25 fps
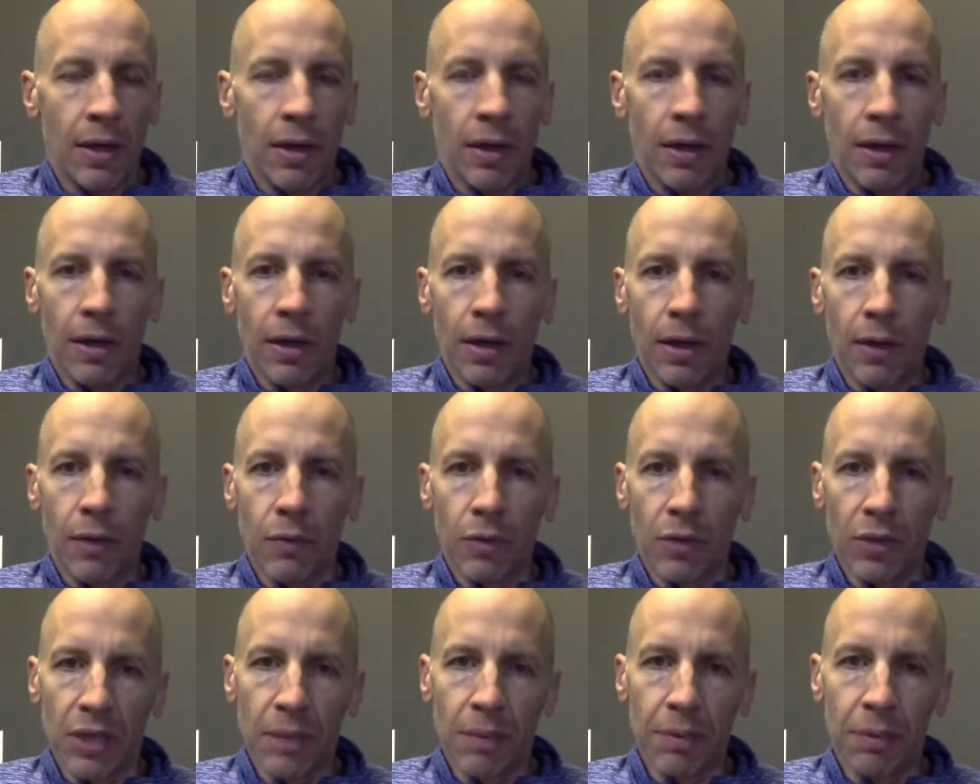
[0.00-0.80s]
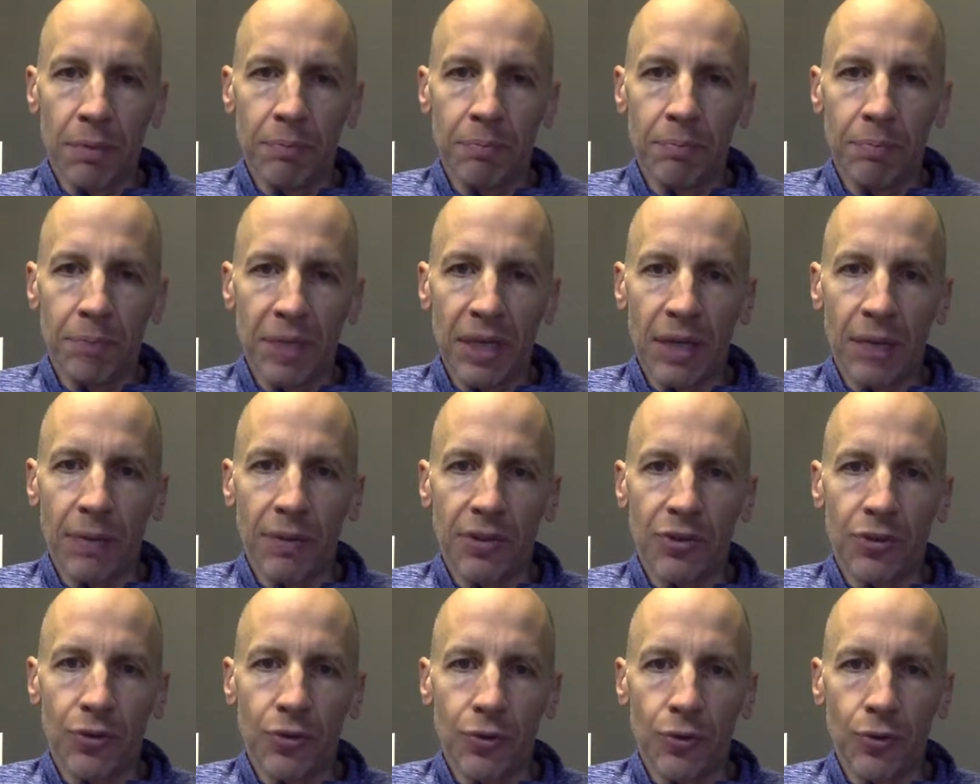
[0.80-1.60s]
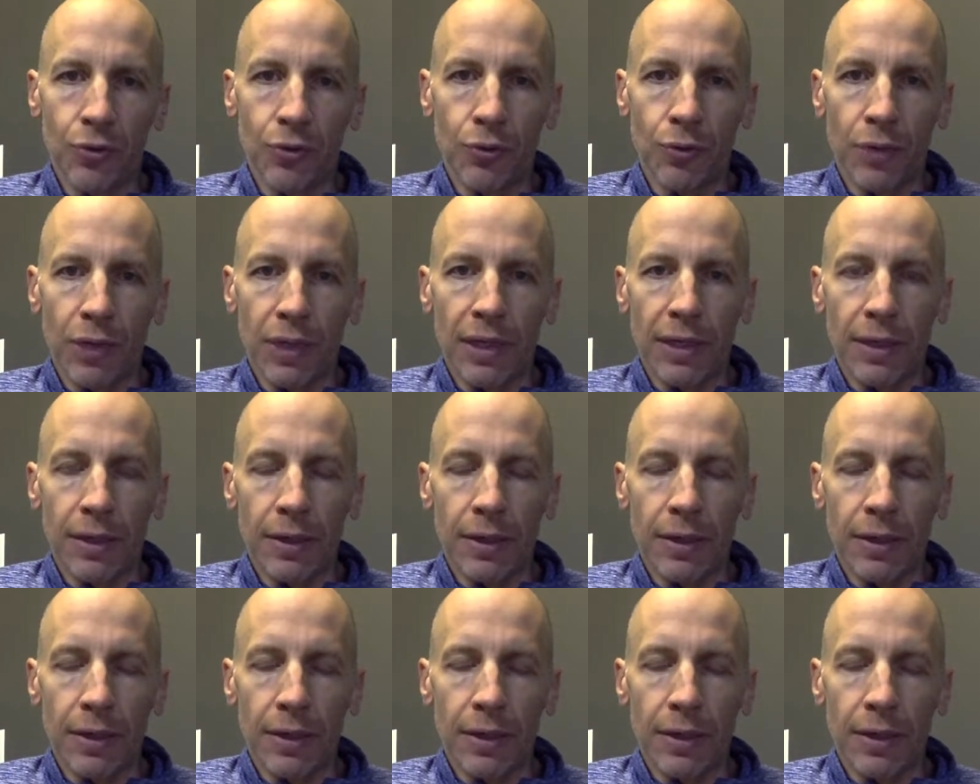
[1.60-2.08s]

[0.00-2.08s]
will be able to